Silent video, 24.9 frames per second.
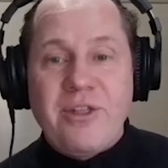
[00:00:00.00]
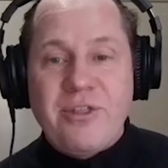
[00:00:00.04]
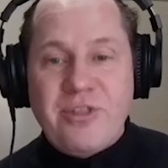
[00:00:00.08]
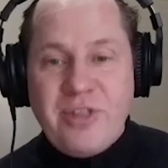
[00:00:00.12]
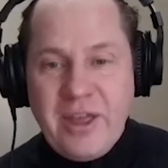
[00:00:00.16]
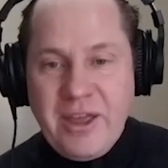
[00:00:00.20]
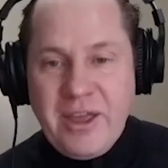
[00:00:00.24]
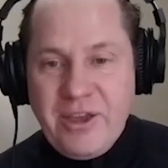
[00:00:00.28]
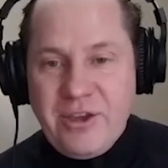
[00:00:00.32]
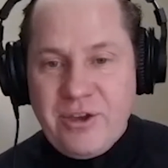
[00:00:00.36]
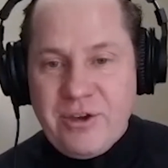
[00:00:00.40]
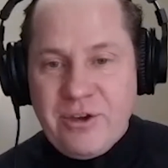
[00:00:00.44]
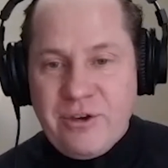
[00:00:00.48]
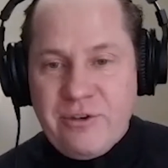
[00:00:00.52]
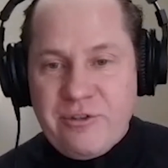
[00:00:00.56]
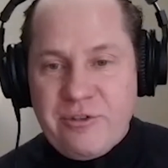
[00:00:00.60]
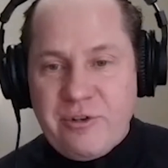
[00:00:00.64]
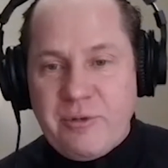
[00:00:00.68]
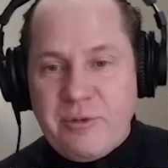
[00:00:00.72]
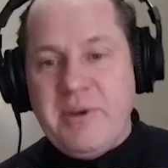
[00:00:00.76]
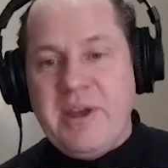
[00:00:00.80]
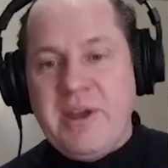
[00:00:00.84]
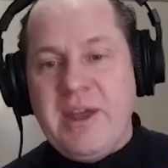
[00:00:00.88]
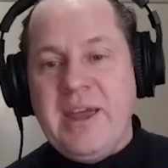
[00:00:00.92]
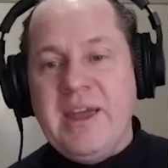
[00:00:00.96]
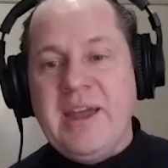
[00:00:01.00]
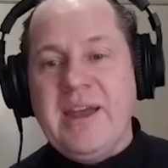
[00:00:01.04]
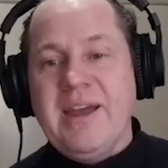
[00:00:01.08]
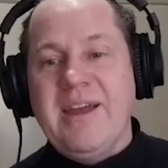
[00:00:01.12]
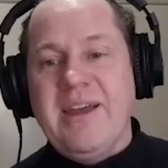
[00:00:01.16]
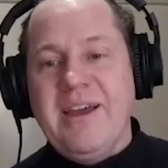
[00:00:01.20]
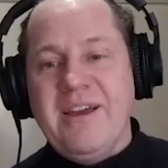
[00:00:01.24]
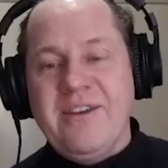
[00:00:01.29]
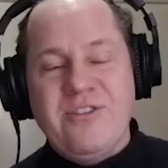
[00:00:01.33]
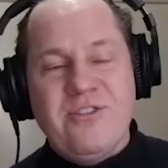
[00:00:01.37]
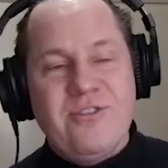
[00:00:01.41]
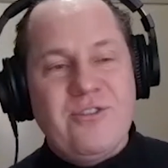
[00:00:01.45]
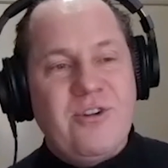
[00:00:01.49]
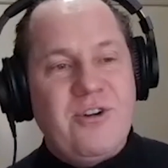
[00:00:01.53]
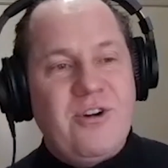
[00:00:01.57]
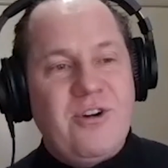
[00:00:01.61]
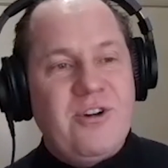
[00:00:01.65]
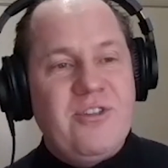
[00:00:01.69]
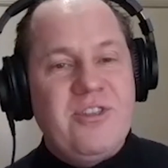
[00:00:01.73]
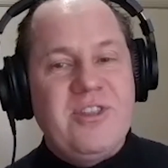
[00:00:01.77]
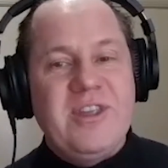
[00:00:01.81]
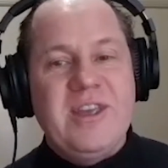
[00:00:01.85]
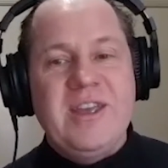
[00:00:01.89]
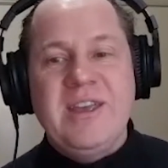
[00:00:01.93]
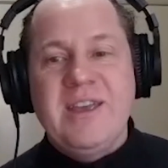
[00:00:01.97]
Thank you for being a guest
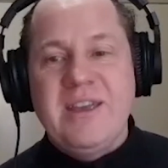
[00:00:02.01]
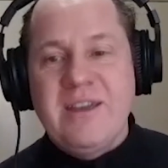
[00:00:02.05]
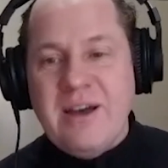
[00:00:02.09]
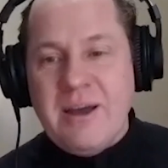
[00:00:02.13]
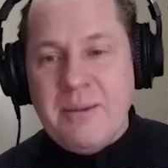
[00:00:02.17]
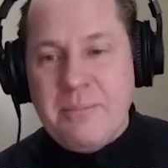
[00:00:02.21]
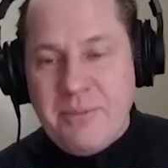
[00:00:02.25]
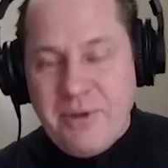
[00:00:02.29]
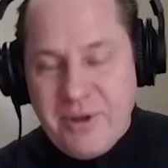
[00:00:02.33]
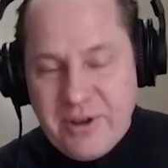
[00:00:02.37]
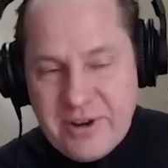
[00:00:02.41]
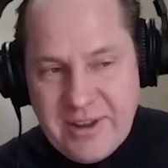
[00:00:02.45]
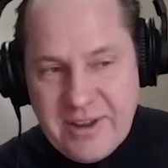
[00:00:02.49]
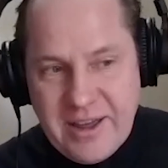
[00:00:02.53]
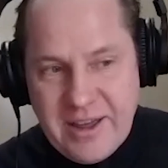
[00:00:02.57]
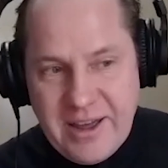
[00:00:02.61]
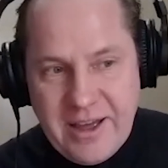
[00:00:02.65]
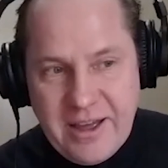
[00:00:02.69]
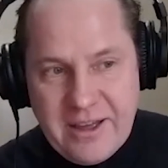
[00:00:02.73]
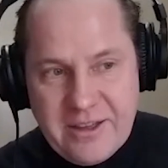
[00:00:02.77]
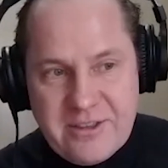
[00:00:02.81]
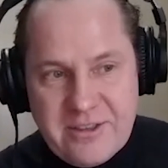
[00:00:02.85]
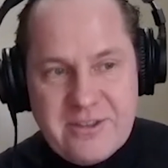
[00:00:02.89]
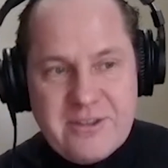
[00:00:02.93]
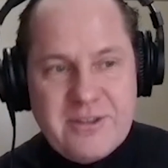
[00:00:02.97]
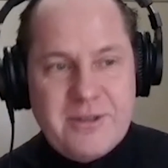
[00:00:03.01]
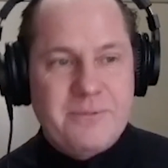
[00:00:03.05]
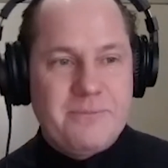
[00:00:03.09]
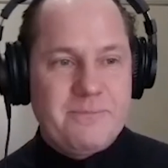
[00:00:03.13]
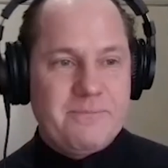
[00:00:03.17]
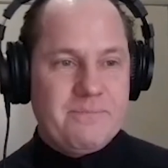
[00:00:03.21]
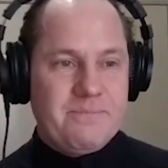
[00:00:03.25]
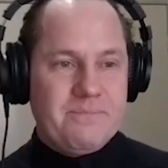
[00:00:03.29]
on the Ikigai Podcast.